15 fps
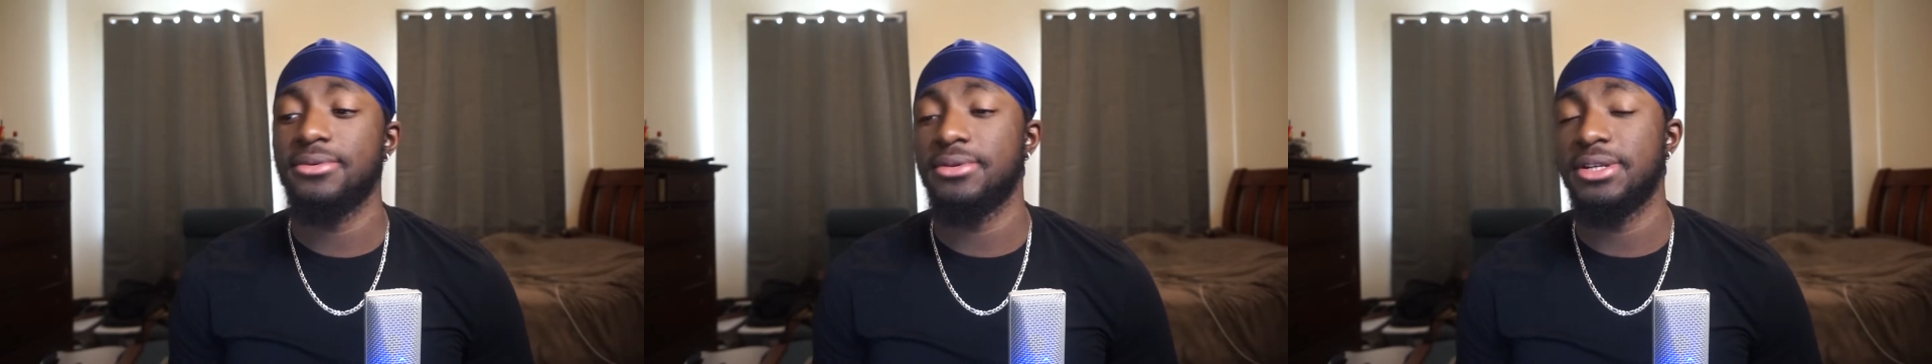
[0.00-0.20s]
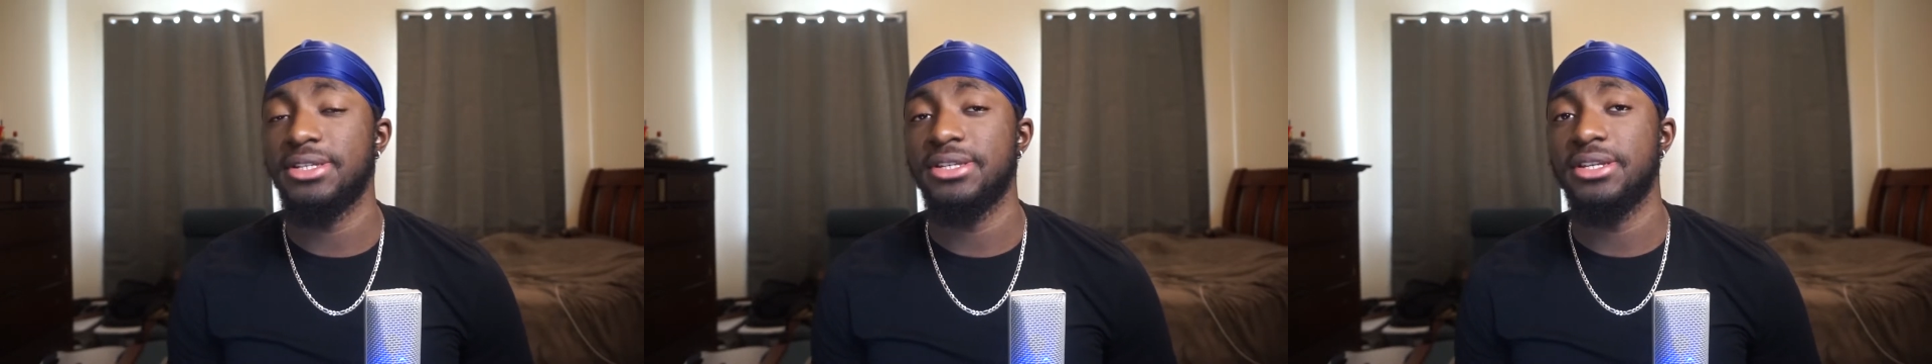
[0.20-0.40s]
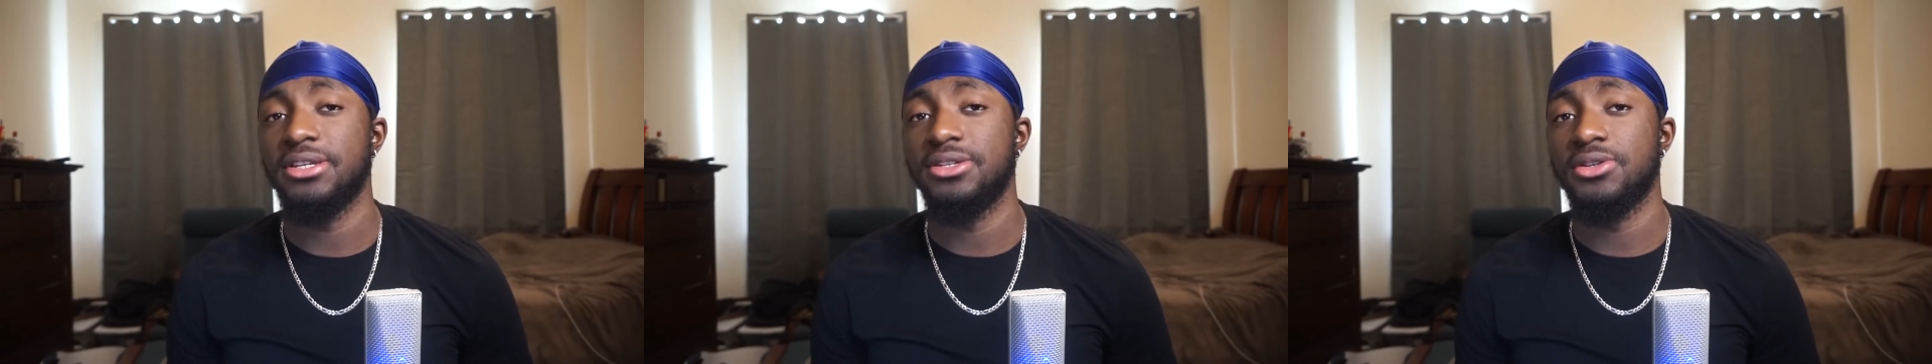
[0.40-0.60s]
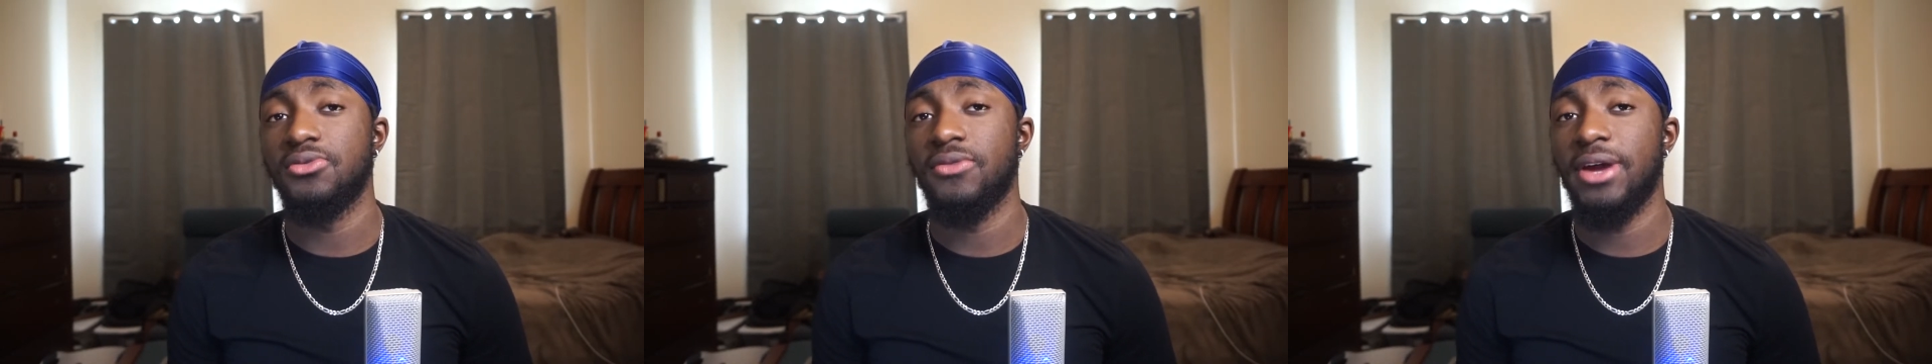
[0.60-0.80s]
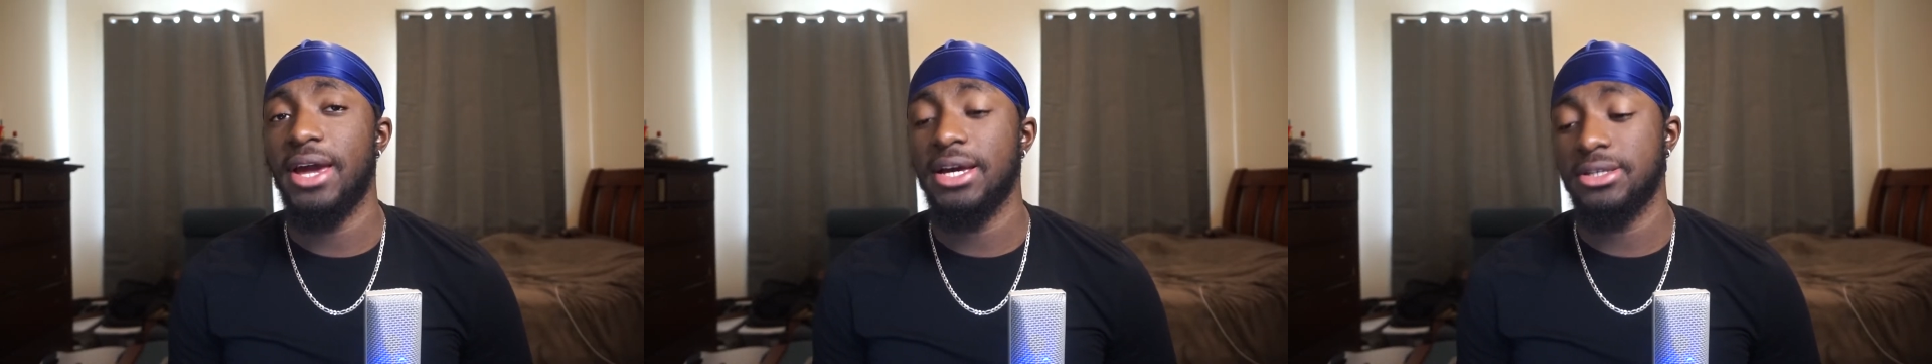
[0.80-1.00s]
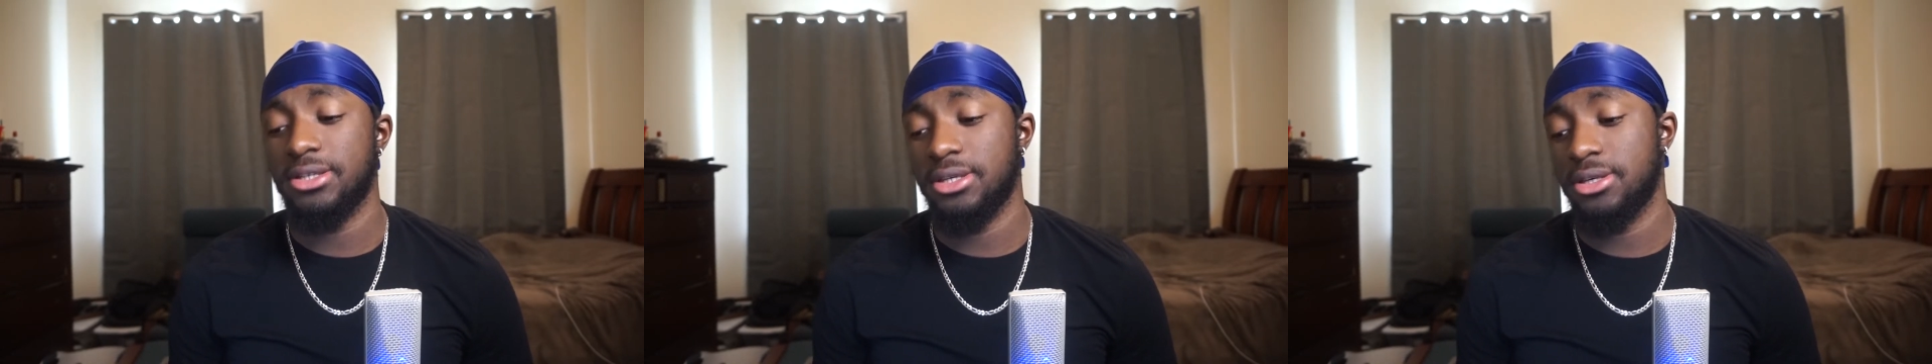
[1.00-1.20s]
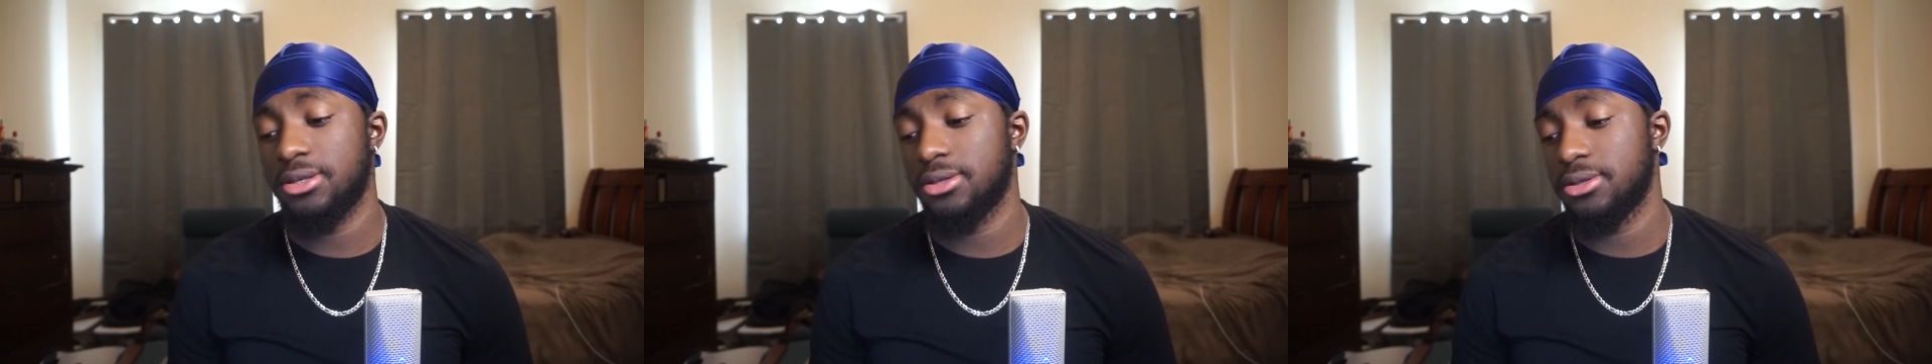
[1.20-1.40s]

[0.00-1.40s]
Let's get into the reaction.